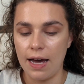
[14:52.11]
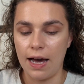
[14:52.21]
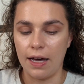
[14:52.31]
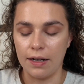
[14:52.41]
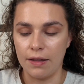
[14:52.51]

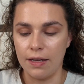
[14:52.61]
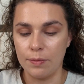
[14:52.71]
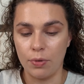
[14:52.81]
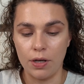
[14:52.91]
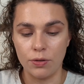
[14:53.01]
and this
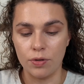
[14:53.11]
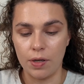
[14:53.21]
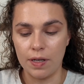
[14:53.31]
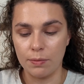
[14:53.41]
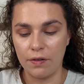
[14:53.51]
brush
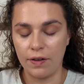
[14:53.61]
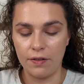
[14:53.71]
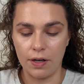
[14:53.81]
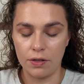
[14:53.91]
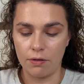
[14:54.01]
also is my
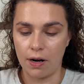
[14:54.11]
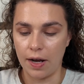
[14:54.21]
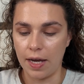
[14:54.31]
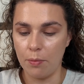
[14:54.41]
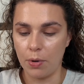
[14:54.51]
favourite under
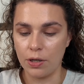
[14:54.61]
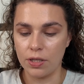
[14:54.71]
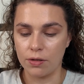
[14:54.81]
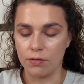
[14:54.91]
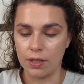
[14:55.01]
eye brush.
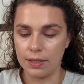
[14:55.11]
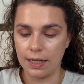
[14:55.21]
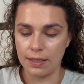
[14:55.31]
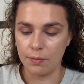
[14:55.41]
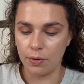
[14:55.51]
It's called the
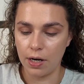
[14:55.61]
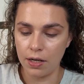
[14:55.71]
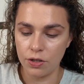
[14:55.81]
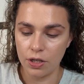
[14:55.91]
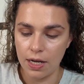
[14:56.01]
setting
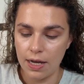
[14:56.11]
brush.